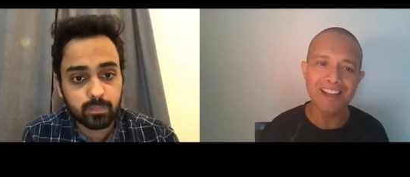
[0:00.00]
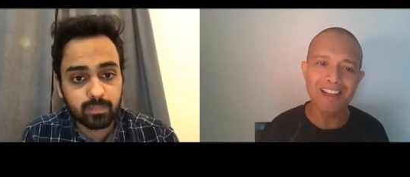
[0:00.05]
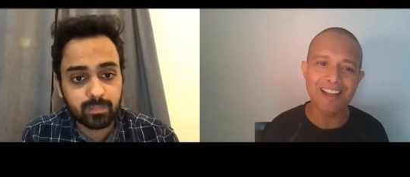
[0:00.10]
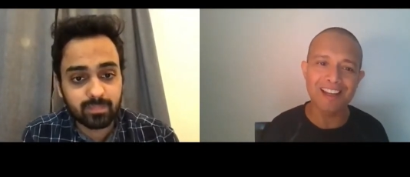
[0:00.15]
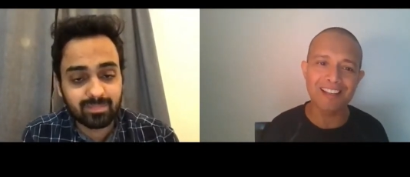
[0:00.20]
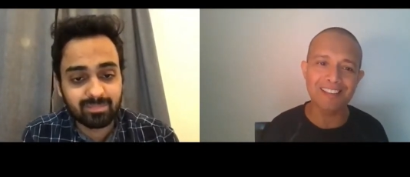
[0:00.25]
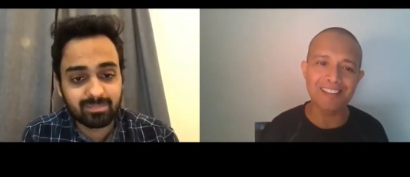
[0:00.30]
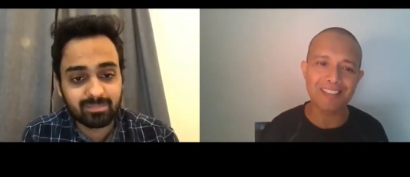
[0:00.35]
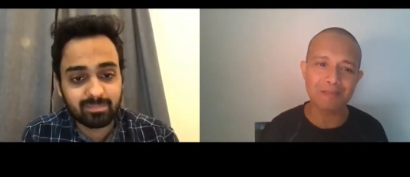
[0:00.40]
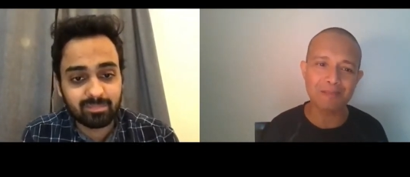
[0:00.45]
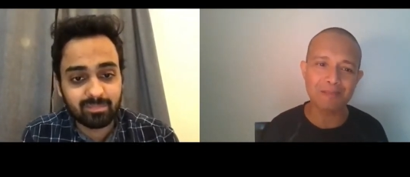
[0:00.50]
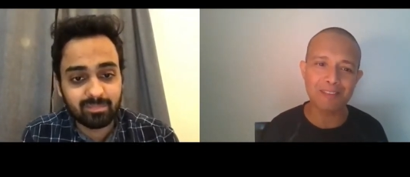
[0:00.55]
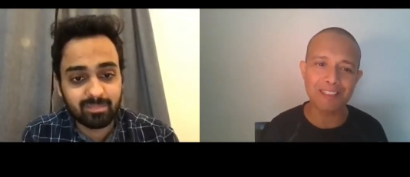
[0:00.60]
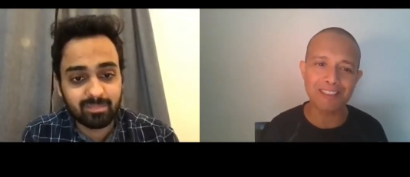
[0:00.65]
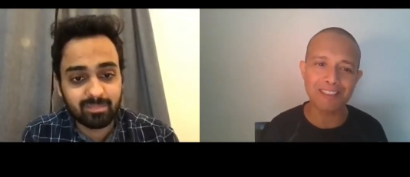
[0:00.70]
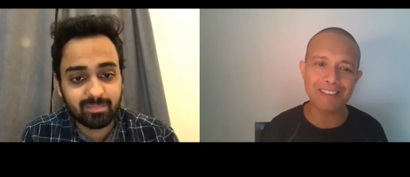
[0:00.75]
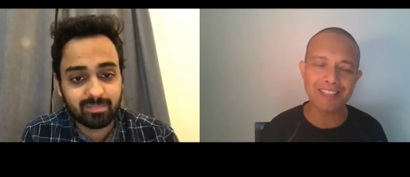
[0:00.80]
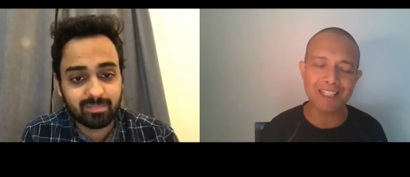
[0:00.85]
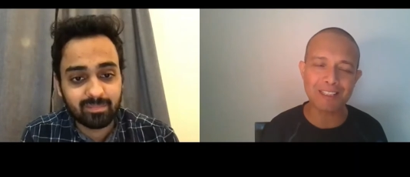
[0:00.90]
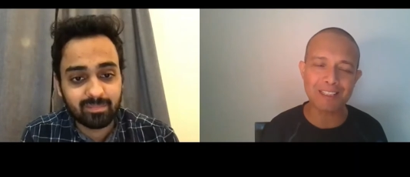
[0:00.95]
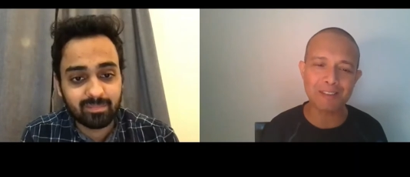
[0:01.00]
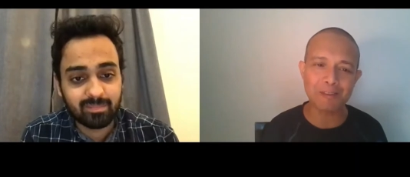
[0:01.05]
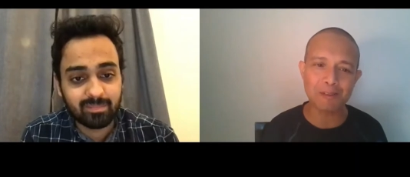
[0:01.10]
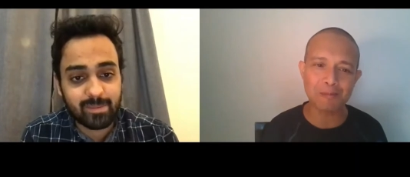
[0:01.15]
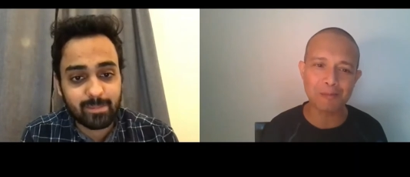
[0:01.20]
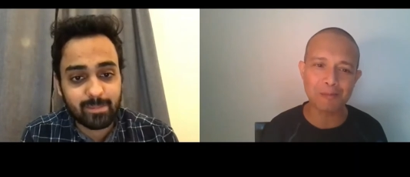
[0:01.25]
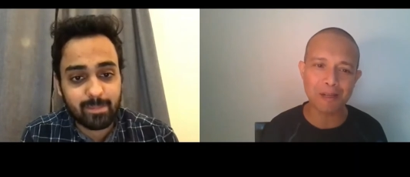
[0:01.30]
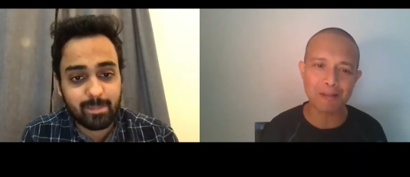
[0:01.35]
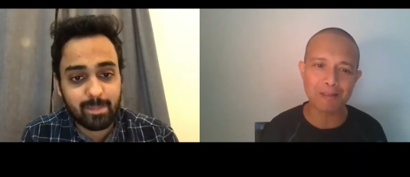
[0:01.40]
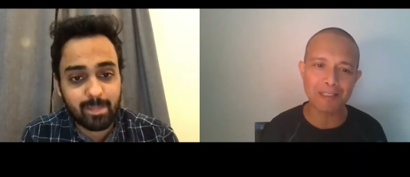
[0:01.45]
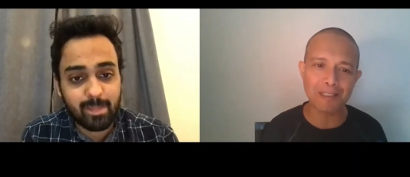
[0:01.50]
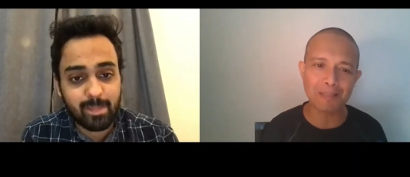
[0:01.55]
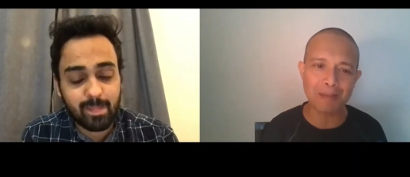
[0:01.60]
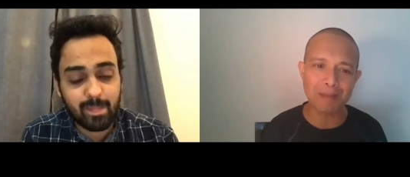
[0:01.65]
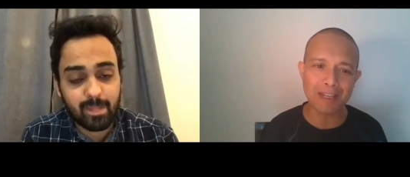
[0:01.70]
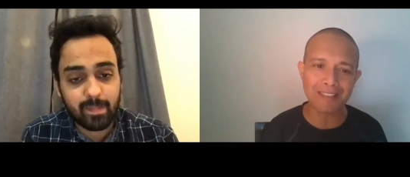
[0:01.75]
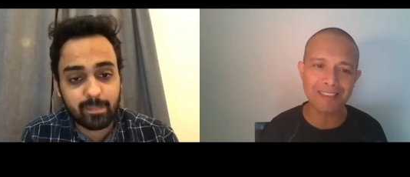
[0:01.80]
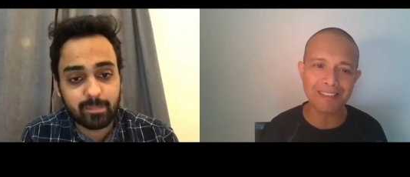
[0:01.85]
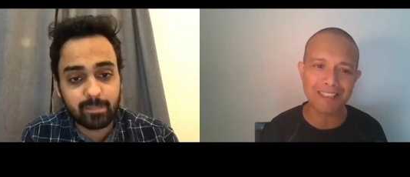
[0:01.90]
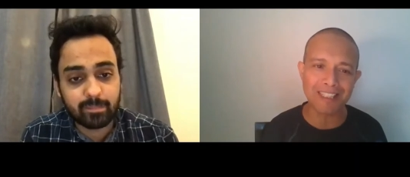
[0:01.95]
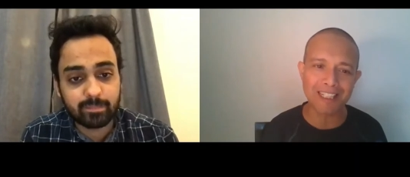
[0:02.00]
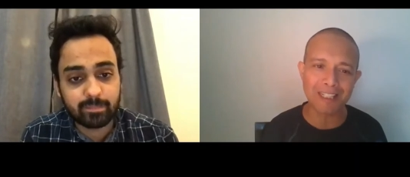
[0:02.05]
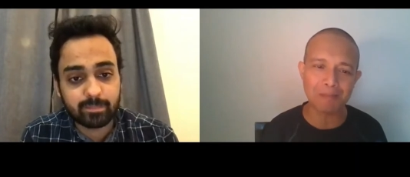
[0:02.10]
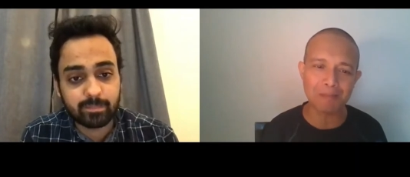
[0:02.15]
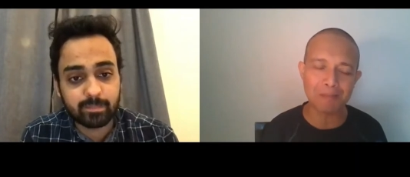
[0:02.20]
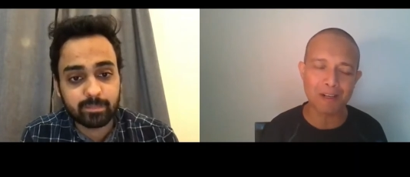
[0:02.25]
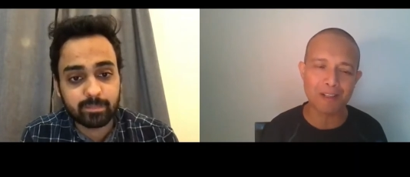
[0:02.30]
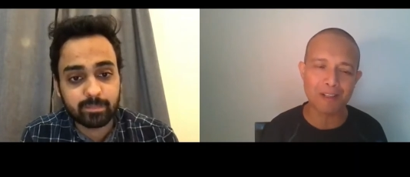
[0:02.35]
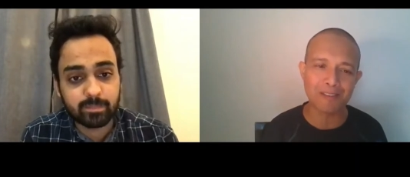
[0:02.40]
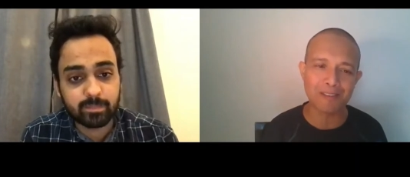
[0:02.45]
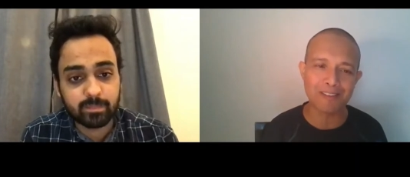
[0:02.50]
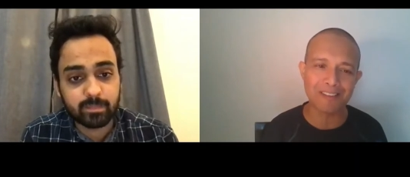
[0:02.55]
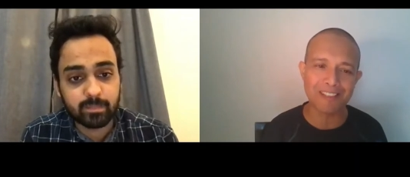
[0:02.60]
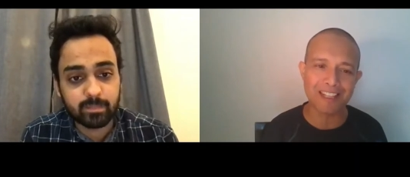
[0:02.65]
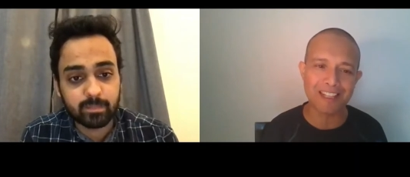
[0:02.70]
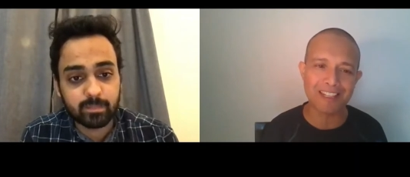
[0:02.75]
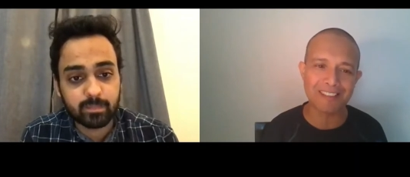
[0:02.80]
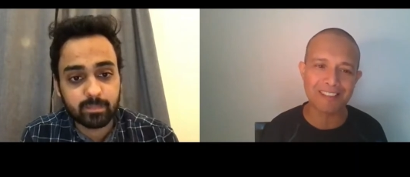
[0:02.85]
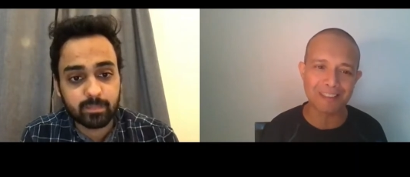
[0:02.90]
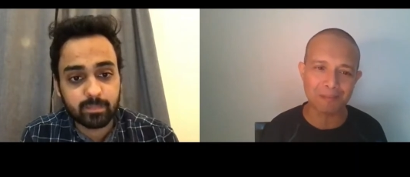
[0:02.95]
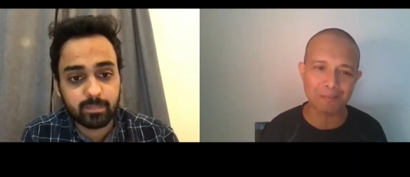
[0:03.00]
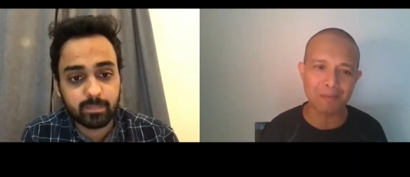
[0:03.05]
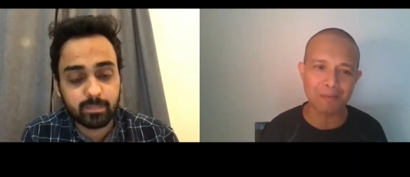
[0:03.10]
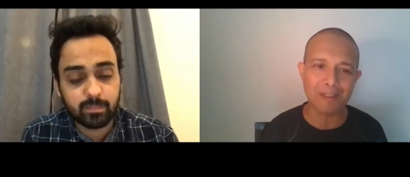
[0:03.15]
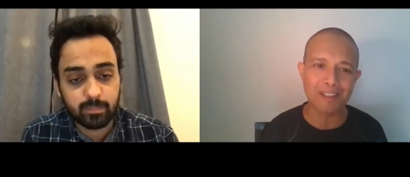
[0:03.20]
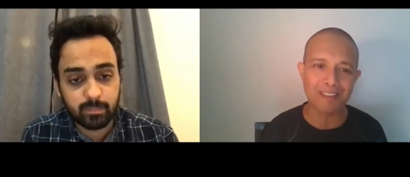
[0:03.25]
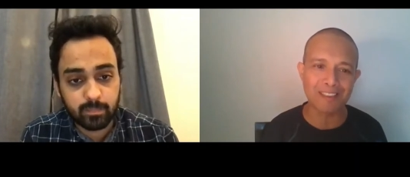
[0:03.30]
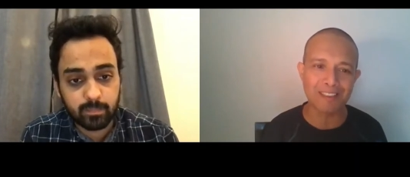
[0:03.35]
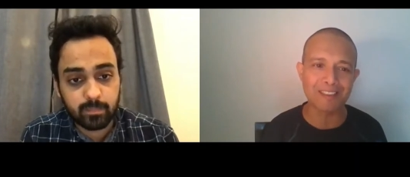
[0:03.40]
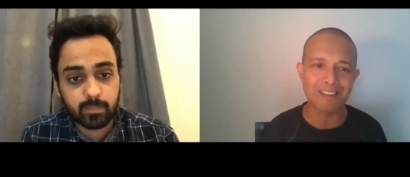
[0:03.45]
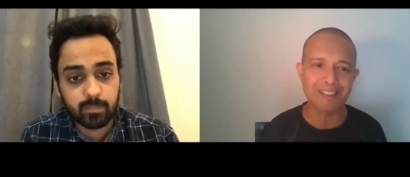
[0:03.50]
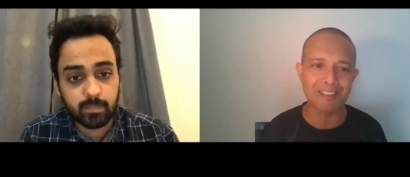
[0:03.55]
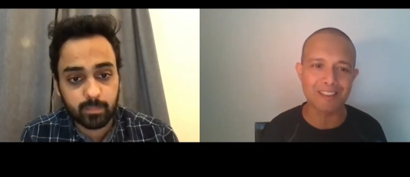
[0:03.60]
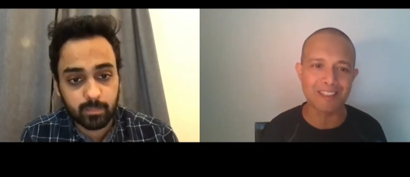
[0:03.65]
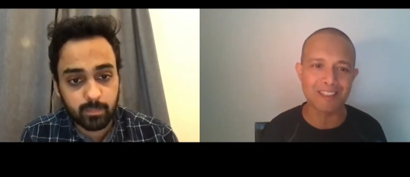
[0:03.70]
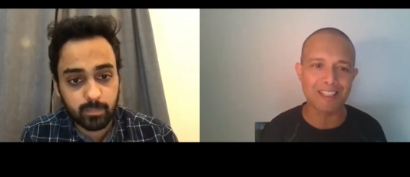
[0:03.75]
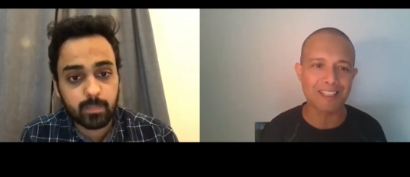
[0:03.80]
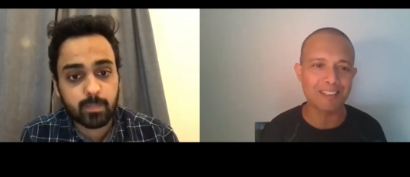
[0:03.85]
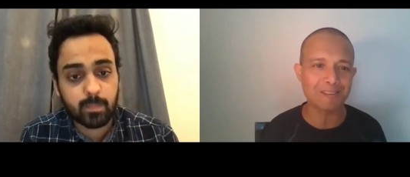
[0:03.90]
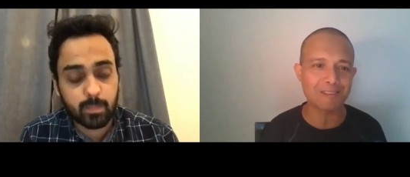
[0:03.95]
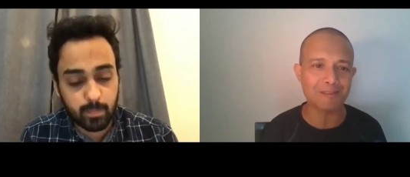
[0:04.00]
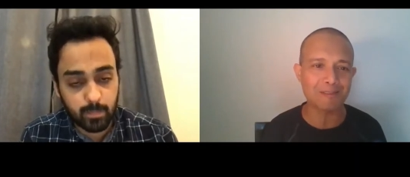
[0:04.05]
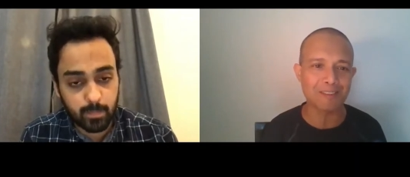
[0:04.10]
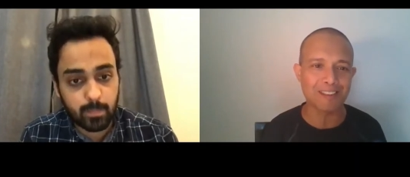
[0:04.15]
Speaker 1: Uh, something that you're probably passionate about at some point in your life.